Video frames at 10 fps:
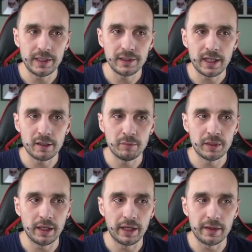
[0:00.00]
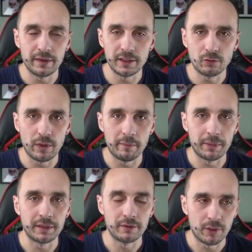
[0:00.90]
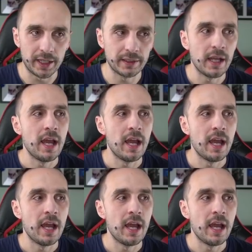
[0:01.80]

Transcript: armor and this weapon, right?